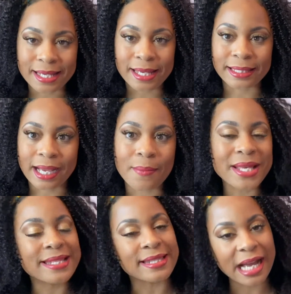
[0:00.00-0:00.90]
Like, I'm
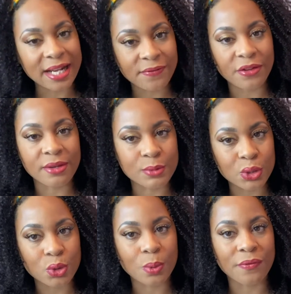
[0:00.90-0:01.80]
excited for them to do a
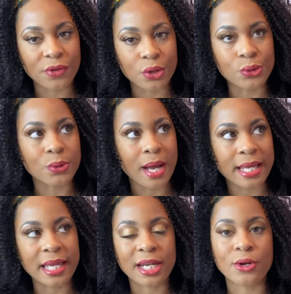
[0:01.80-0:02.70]
review so I can
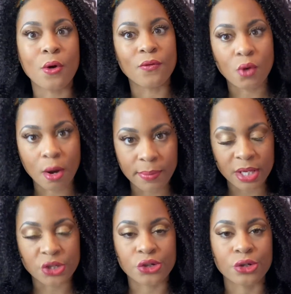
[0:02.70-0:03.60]
get an overall
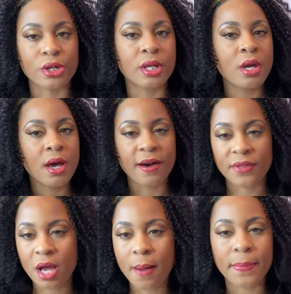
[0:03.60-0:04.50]
picture of the
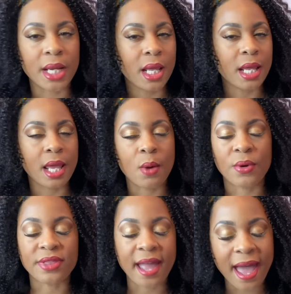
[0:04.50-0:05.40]
company and what they
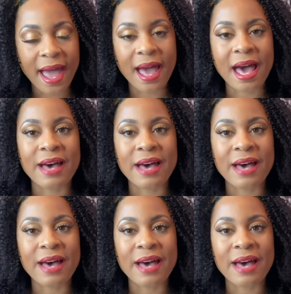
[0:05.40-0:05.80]
have.